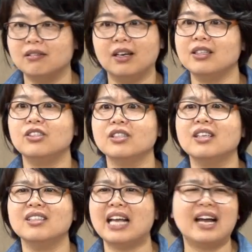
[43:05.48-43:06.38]

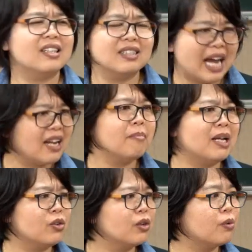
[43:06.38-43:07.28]
It's not a
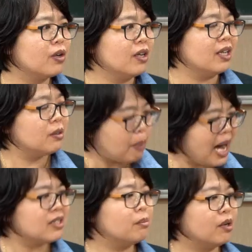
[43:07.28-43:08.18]
Mandarin word. It's
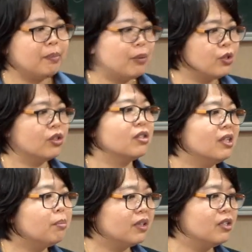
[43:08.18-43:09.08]
possible, but we just
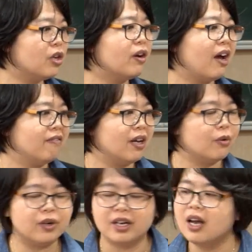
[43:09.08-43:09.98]
simply don't have
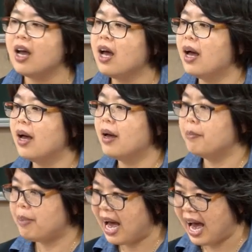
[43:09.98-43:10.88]
that word.
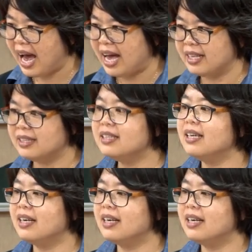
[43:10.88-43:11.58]
Pan.